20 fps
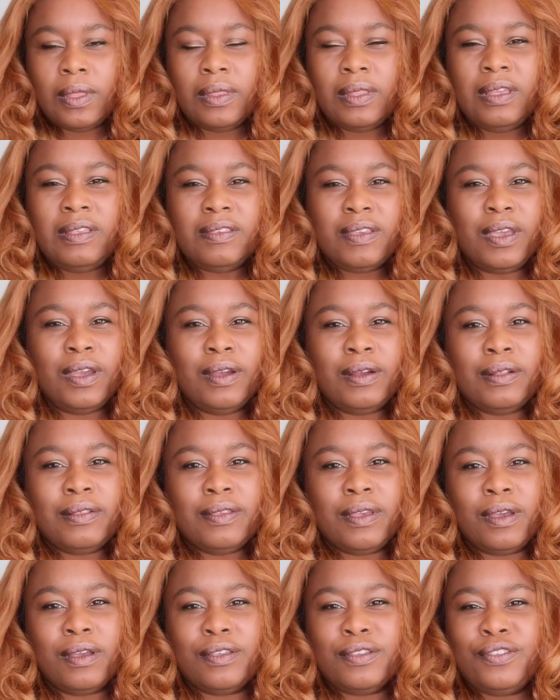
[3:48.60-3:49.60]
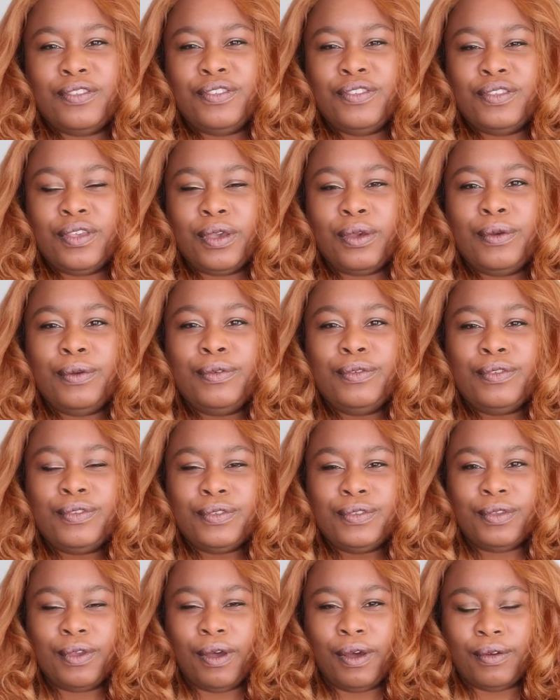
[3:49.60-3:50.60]
These curls are so
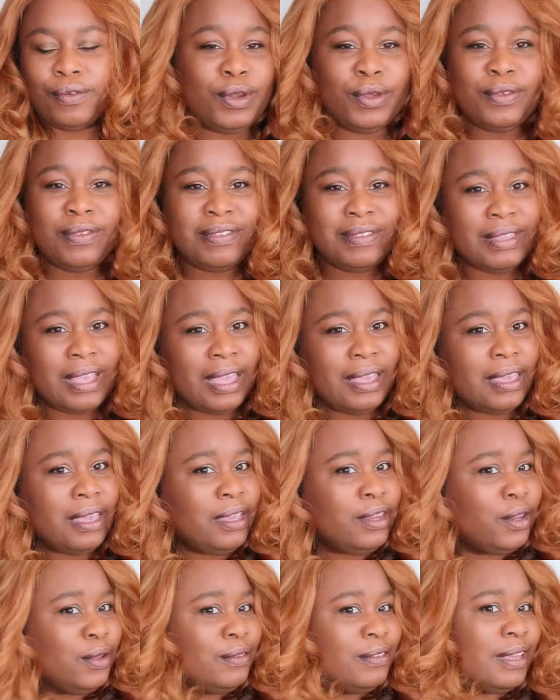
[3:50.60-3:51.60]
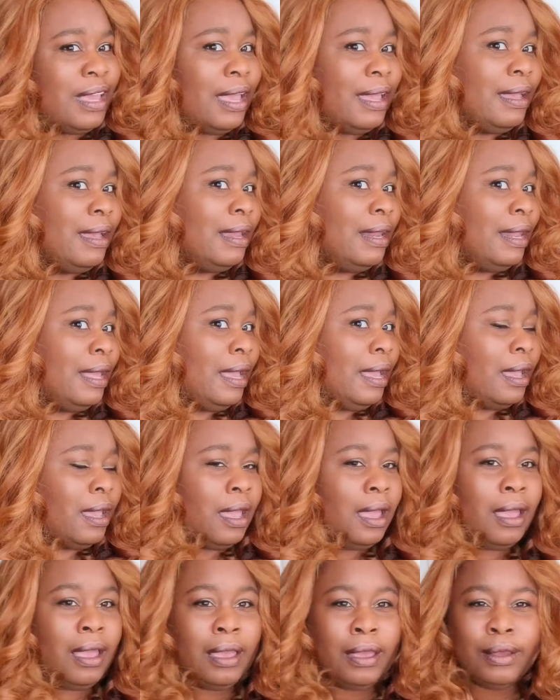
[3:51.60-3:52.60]
soft, no snagging, no tangling,
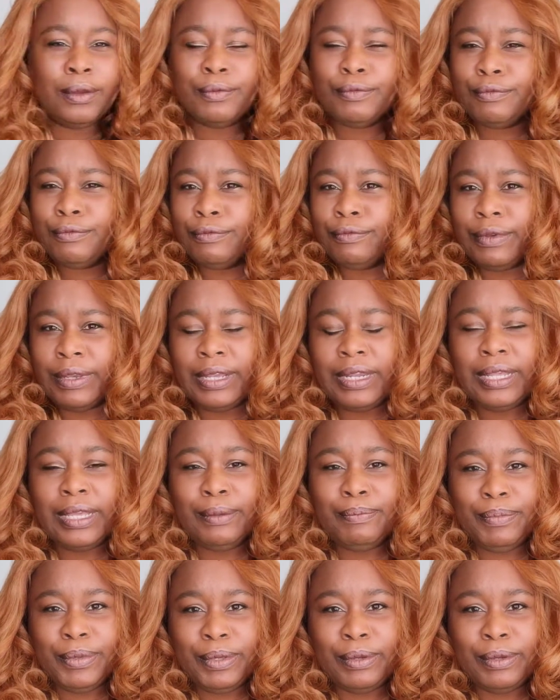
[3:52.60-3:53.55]
really